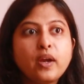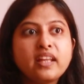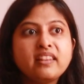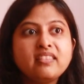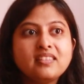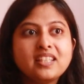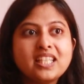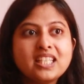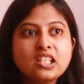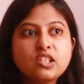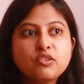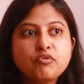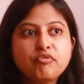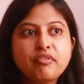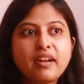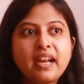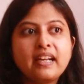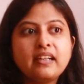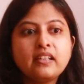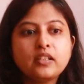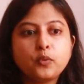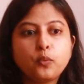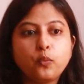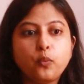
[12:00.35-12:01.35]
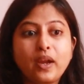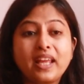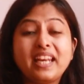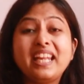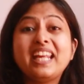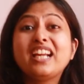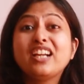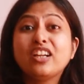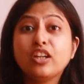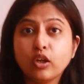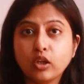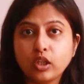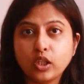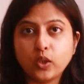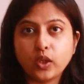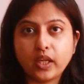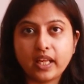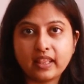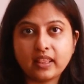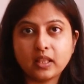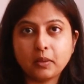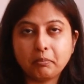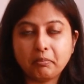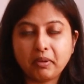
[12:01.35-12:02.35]
when this felt very good
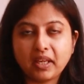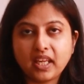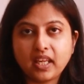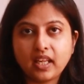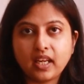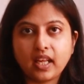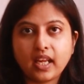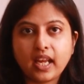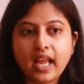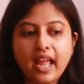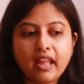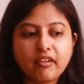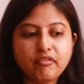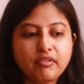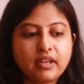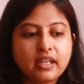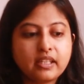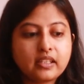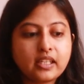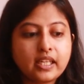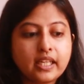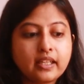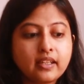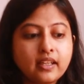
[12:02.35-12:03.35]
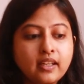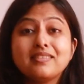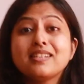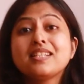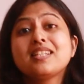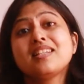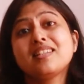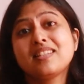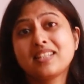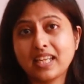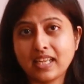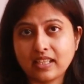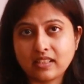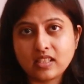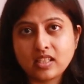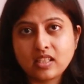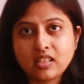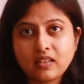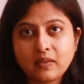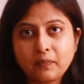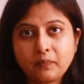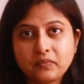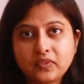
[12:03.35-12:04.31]
in the beginning, I felt like this is it.